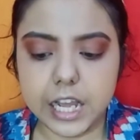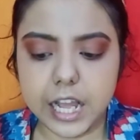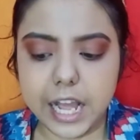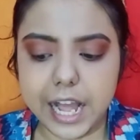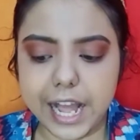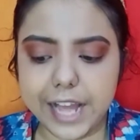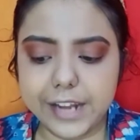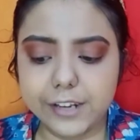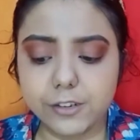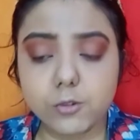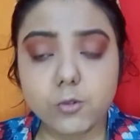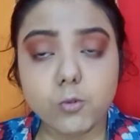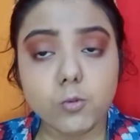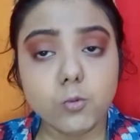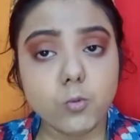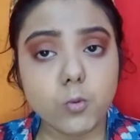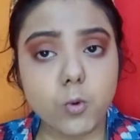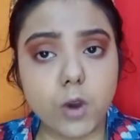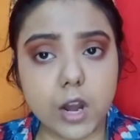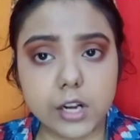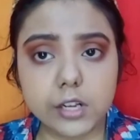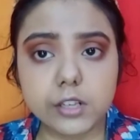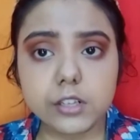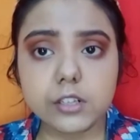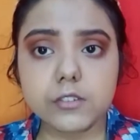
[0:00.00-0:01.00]
and
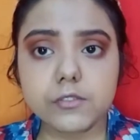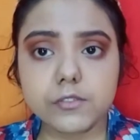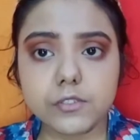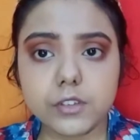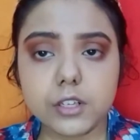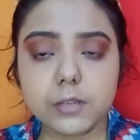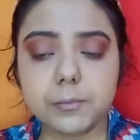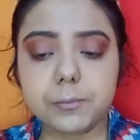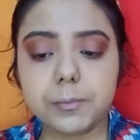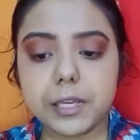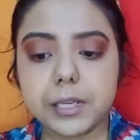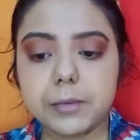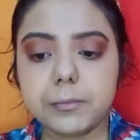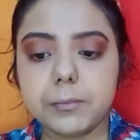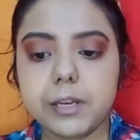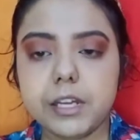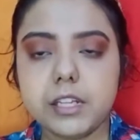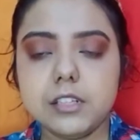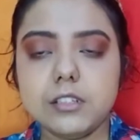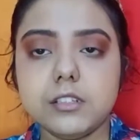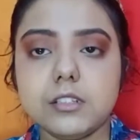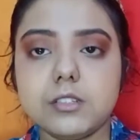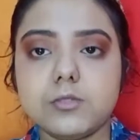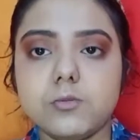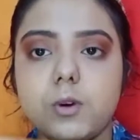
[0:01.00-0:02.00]
wonderful pigments,